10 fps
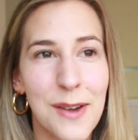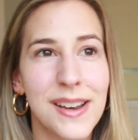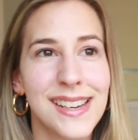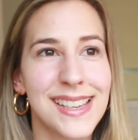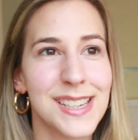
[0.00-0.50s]
I
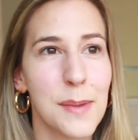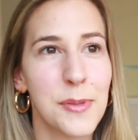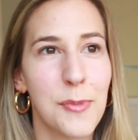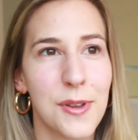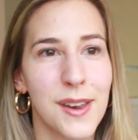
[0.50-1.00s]
went in
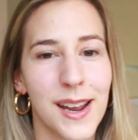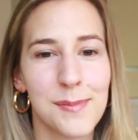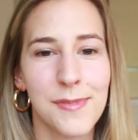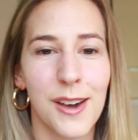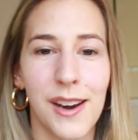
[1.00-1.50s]
depth more than I
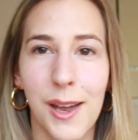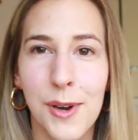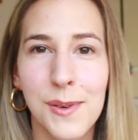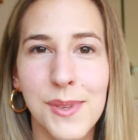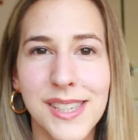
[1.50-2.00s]
thought I
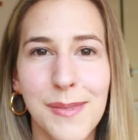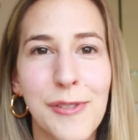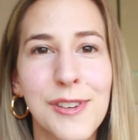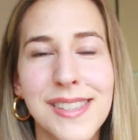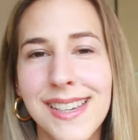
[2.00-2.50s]
would with some
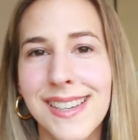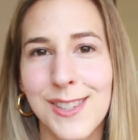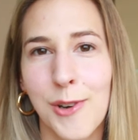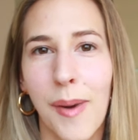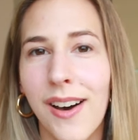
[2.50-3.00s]
of those things.
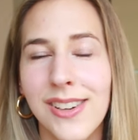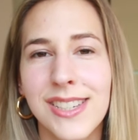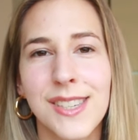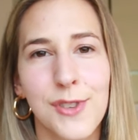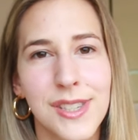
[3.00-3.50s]
So
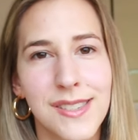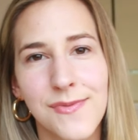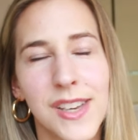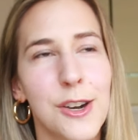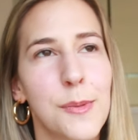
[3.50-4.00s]
apologies for this
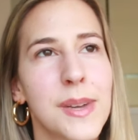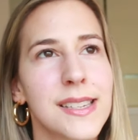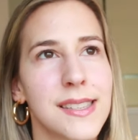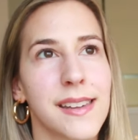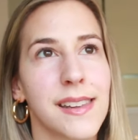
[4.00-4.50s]
video
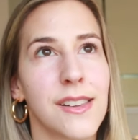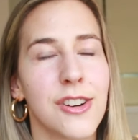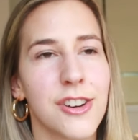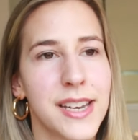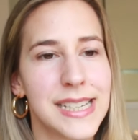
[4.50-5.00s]
being slightly
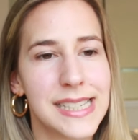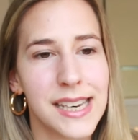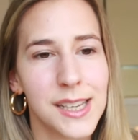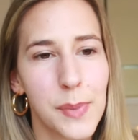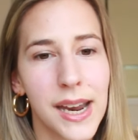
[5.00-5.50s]
longer than
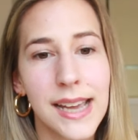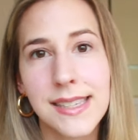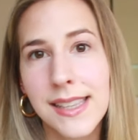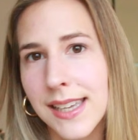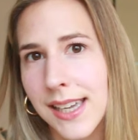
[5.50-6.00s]
intended, but I
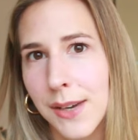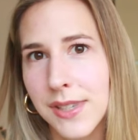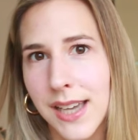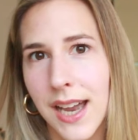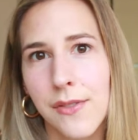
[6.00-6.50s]
did think it
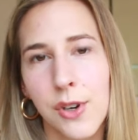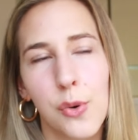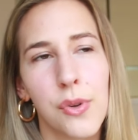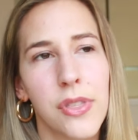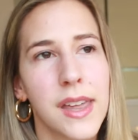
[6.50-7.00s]
was kind of a
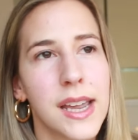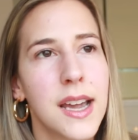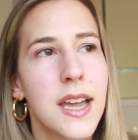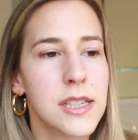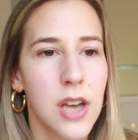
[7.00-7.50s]
cool
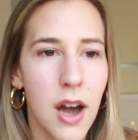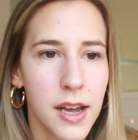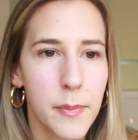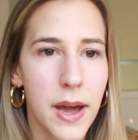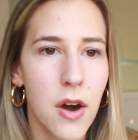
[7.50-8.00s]
thing to
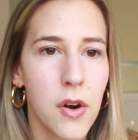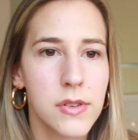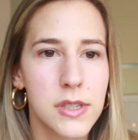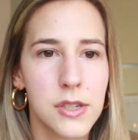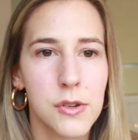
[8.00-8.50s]
talk
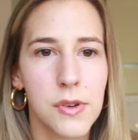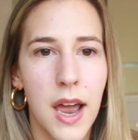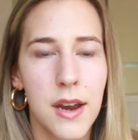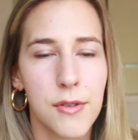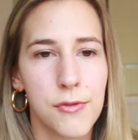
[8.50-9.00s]
about to
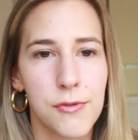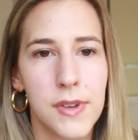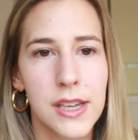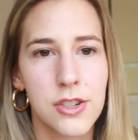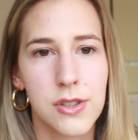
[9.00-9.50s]
kind of
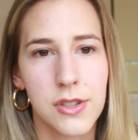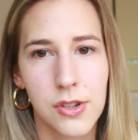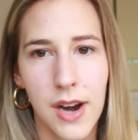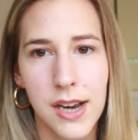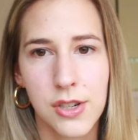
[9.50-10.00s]
itch the
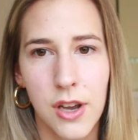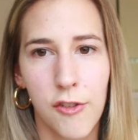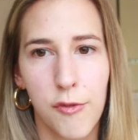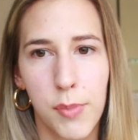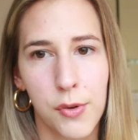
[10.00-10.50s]
scratch
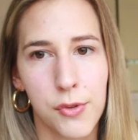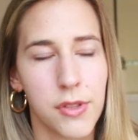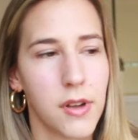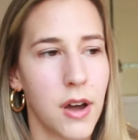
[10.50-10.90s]
of both